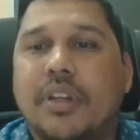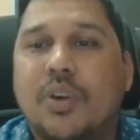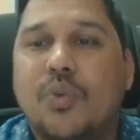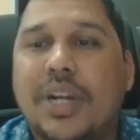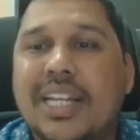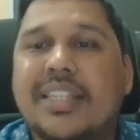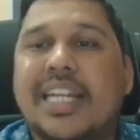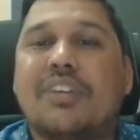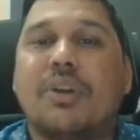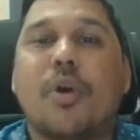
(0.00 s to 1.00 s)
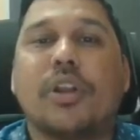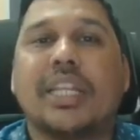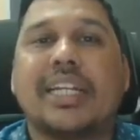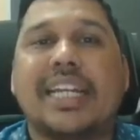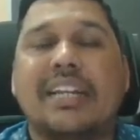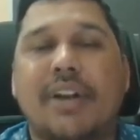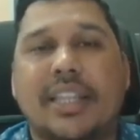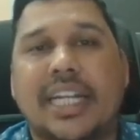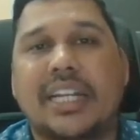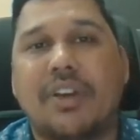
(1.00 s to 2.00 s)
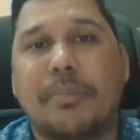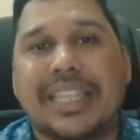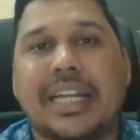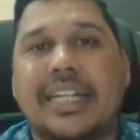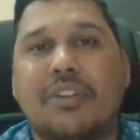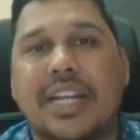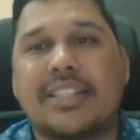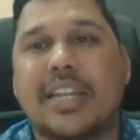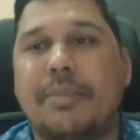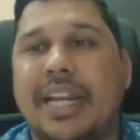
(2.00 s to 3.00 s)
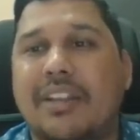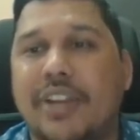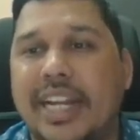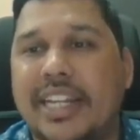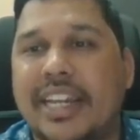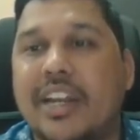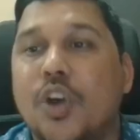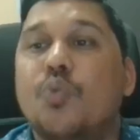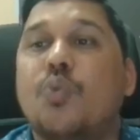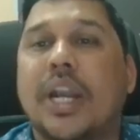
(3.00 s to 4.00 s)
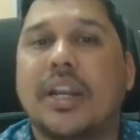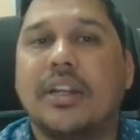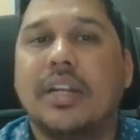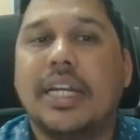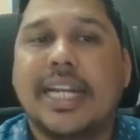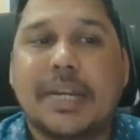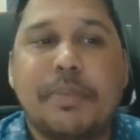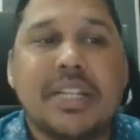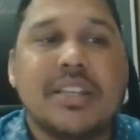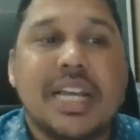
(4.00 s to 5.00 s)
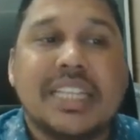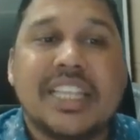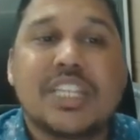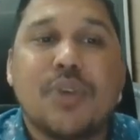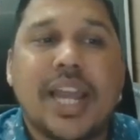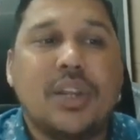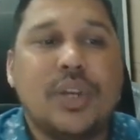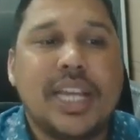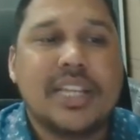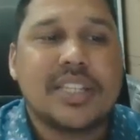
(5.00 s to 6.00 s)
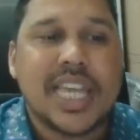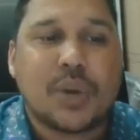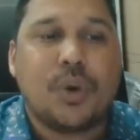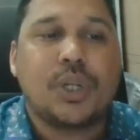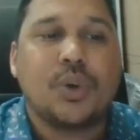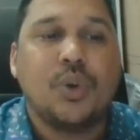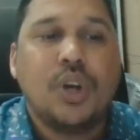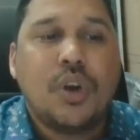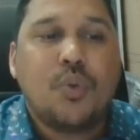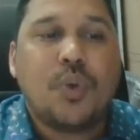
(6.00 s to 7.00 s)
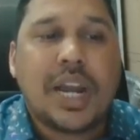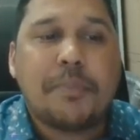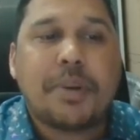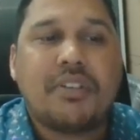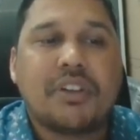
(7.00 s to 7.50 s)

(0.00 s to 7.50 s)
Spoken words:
What is 31 mod 30? Divide 31 by 30. What is the remainder we get here? 1. It means this value is equal to 1 power